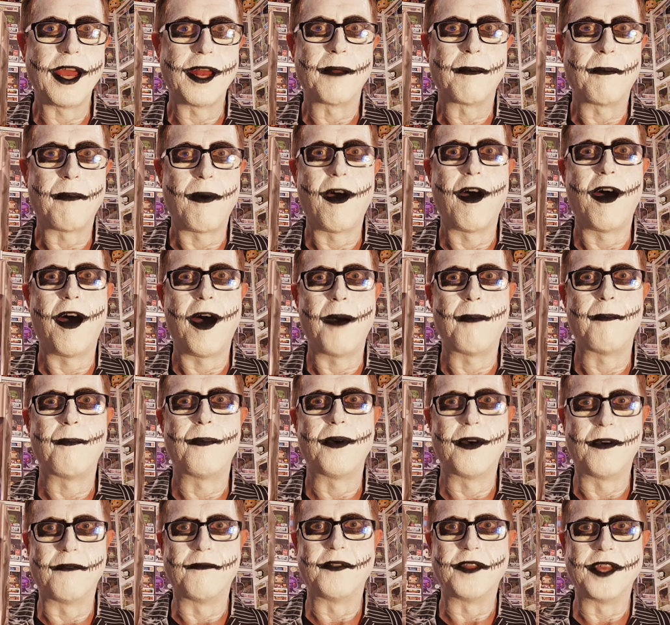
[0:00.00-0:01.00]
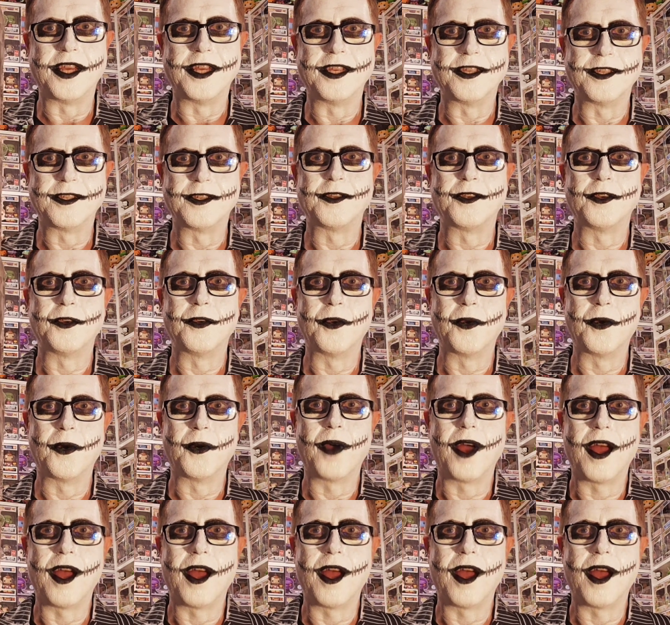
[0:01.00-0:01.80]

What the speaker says: a pop of these two,